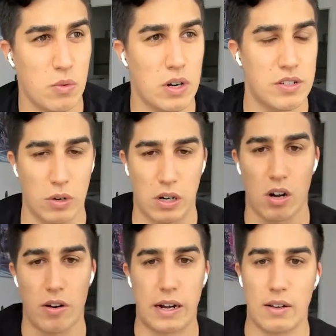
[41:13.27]
where it's
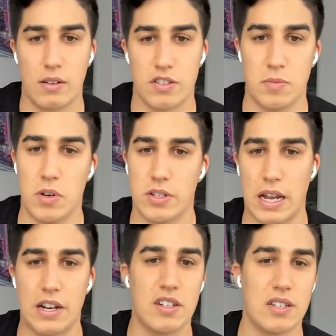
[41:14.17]
recurring. So most
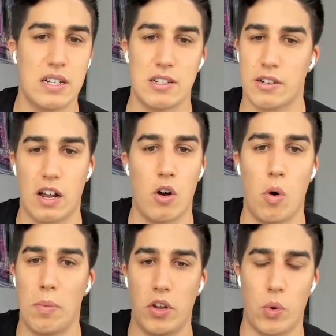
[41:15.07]
agencies is like, oh, we'll
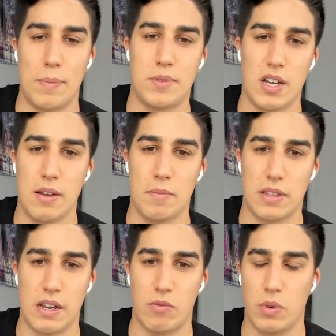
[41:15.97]
build a website, but
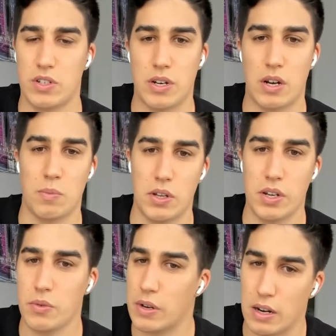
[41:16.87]
then once we're done
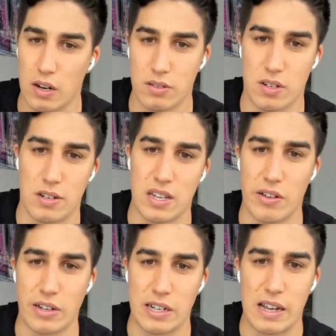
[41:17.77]
building, we gotta start
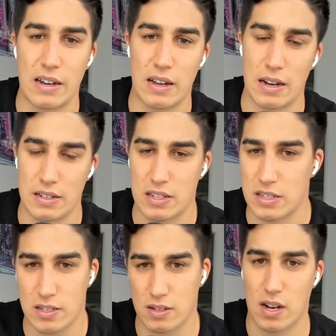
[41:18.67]
selling again. And it's
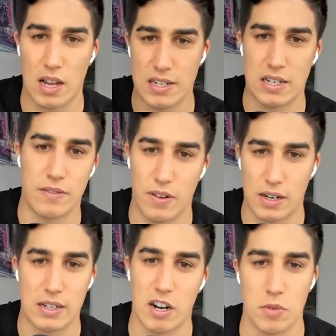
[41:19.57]
this constant
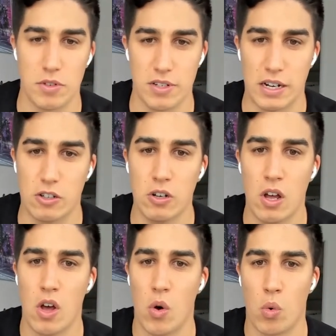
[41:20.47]
fucking terrible cycle.
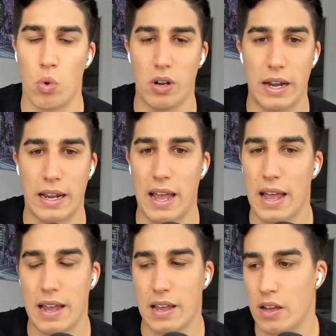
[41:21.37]
We're like,
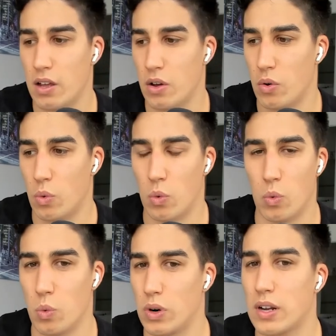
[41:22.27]
hey,
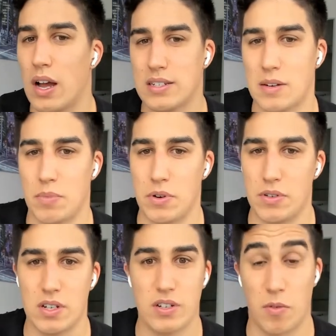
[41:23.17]
we're content
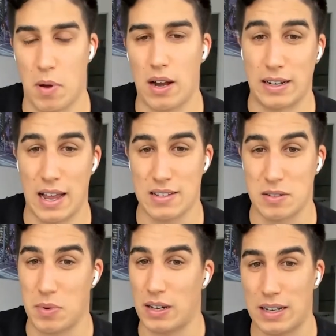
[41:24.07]
producers for podcasts,
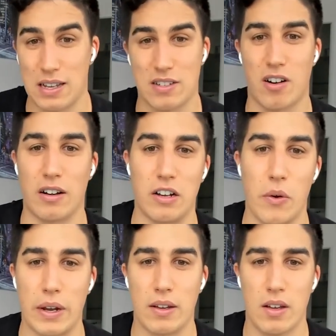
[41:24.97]
and podcasts are
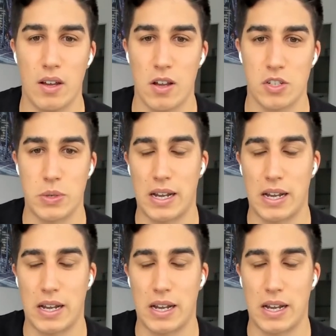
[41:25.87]
ongoing. So we